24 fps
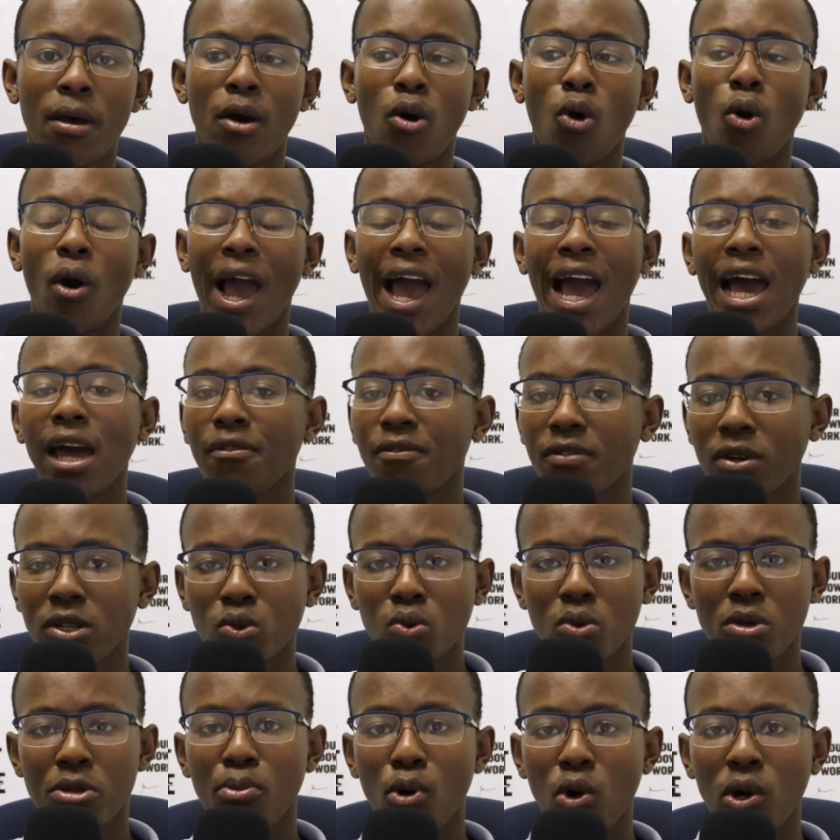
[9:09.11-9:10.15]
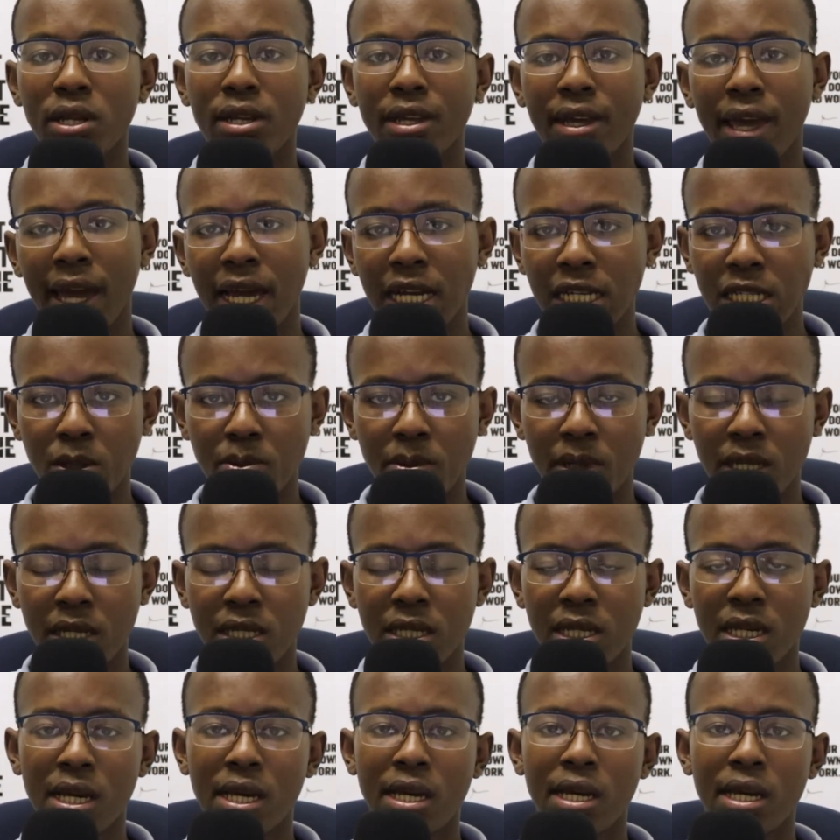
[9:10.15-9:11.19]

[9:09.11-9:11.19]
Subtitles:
or adverts with more engagement